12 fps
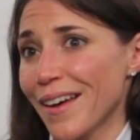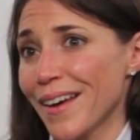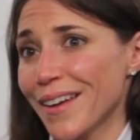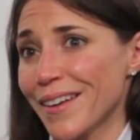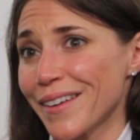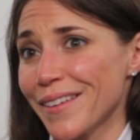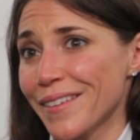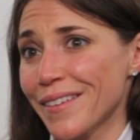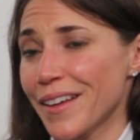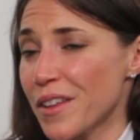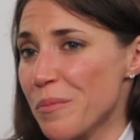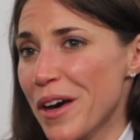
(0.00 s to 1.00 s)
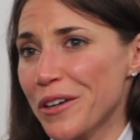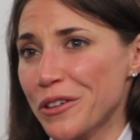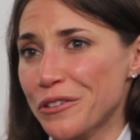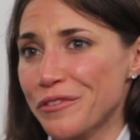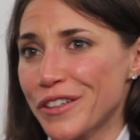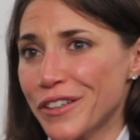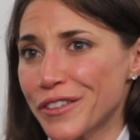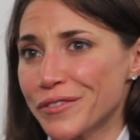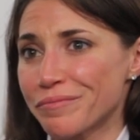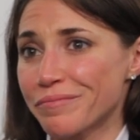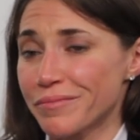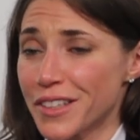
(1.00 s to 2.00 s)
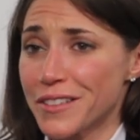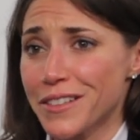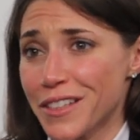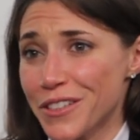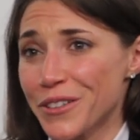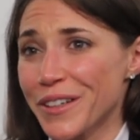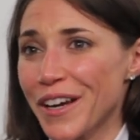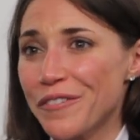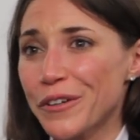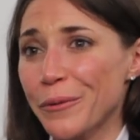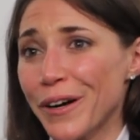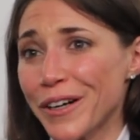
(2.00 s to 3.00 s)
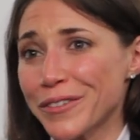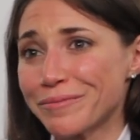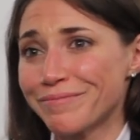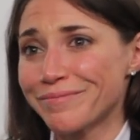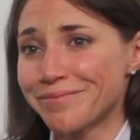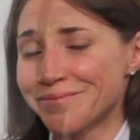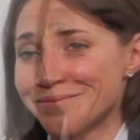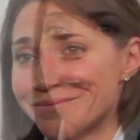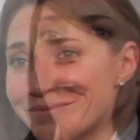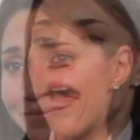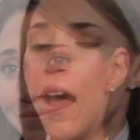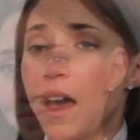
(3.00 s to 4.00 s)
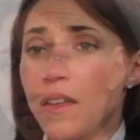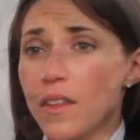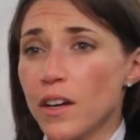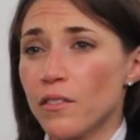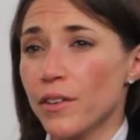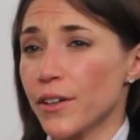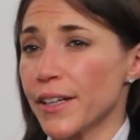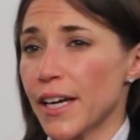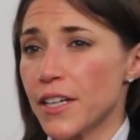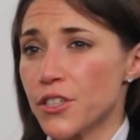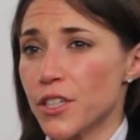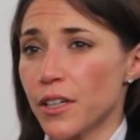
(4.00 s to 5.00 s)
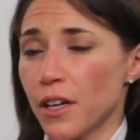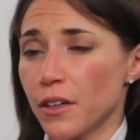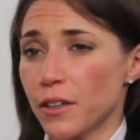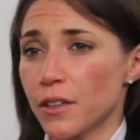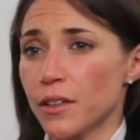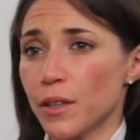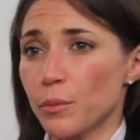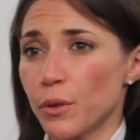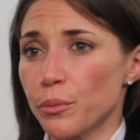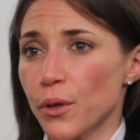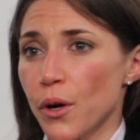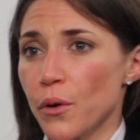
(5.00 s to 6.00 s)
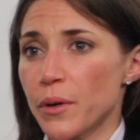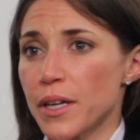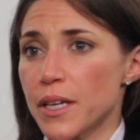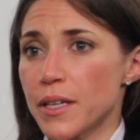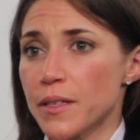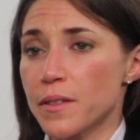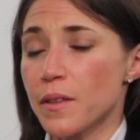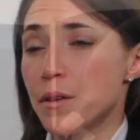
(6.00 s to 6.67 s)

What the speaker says: And in the medical field, that's essentially everywhere. And then a variation on our Calibra Pro is